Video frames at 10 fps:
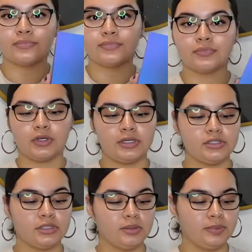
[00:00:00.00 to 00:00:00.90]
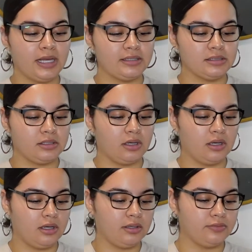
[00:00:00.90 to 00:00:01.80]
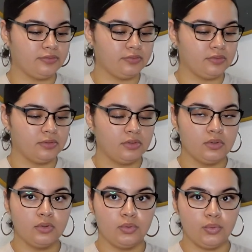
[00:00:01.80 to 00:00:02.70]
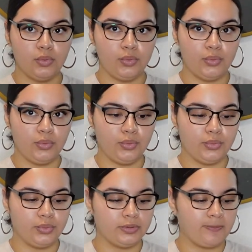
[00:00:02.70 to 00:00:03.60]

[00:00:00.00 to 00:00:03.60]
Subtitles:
Okay, took the plastic off. Ooh.